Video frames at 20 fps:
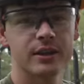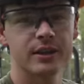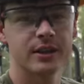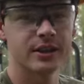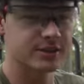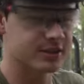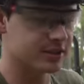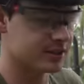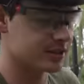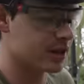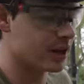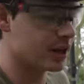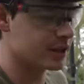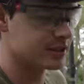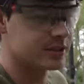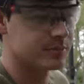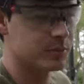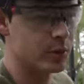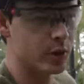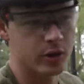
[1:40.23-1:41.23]
This is an
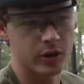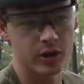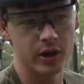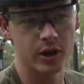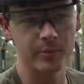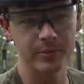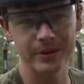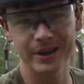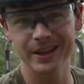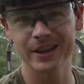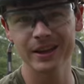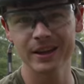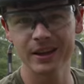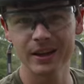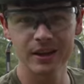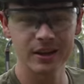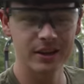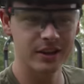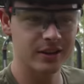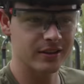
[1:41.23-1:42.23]
awesome local company
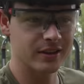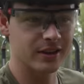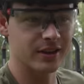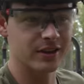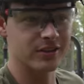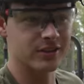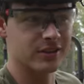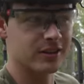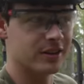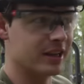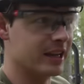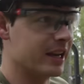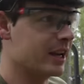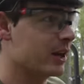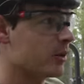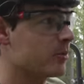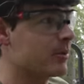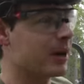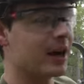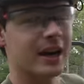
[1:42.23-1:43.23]
that is
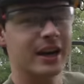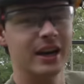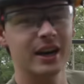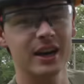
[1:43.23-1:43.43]
nearby